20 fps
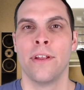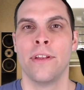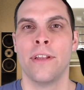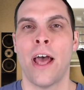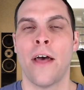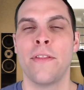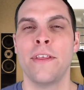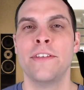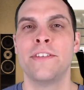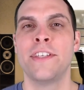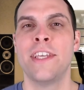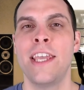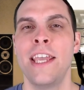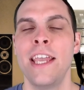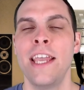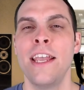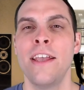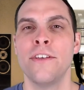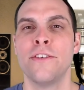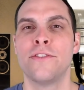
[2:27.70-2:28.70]
Now, these
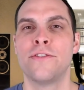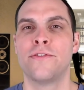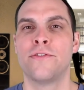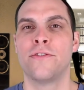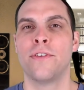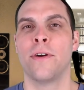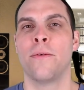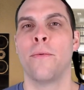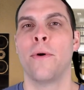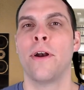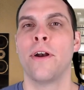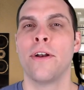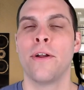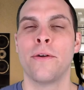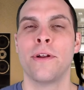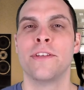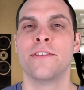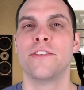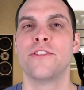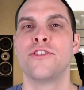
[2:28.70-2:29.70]
key, what are
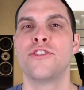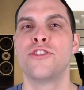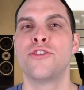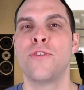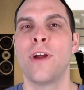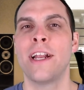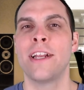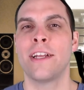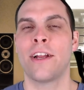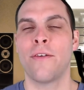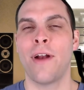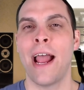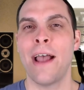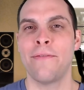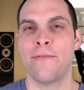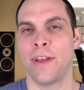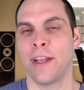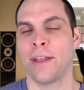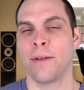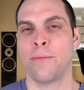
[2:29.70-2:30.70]
known as
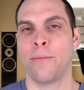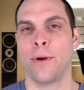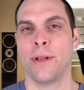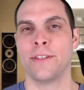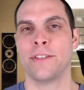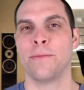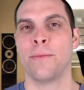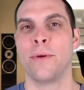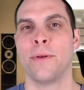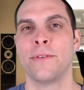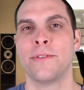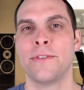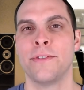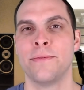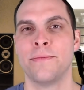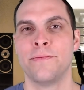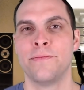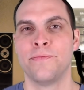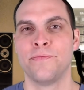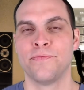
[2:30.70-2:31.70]
stratigraphic principles,
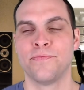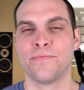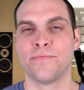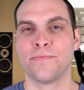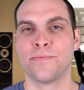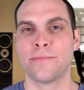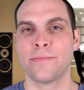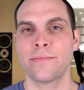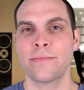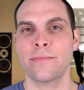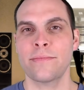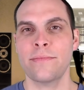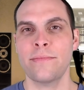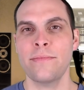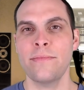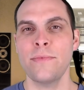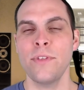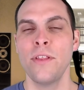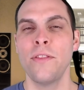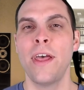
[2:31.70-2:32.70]

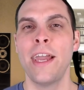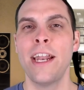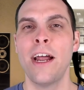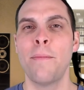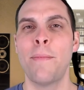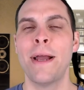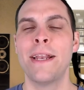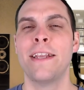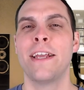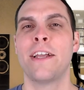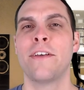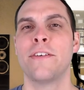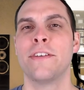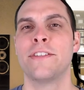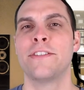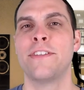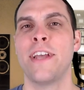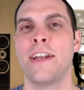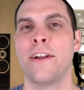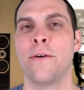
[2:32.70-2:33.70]
laid out by
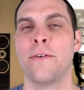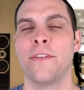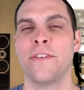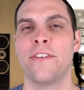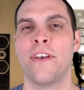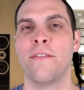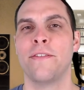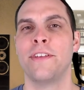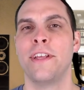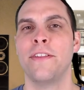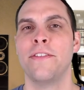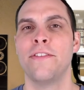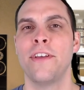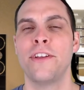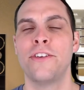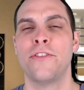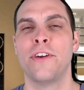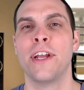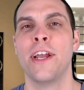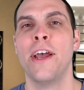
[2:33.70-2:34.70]
Nicholas Steno in the 17th
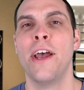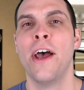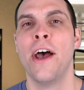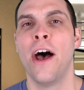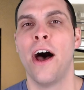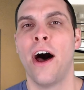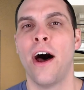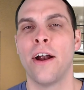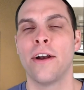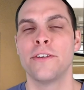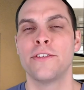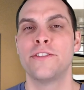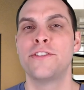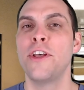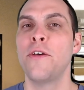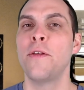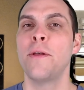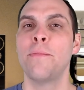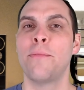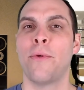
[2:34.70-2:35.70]
century, are
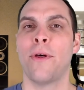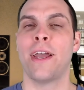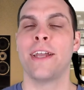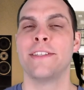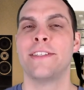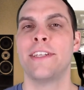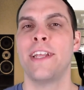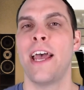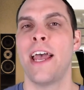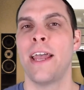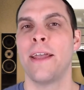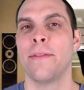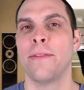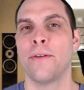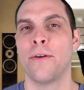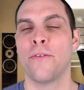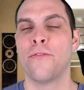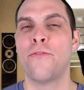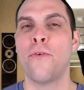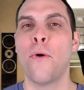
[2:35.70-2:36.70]
still in play today. And
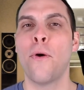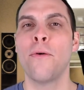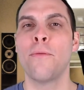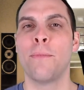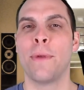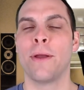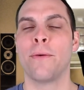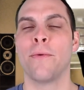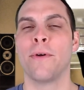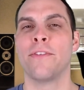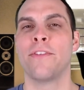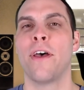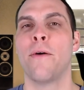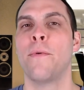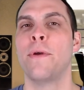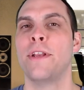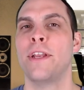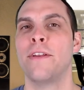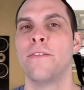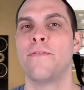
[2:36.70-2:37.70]
there are four big ones that
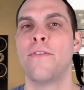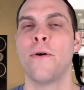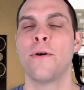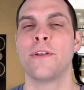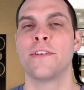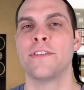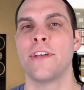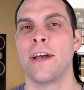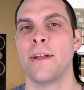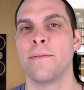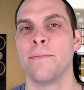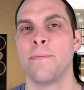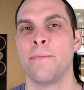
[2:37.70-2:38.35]
we need to focus on.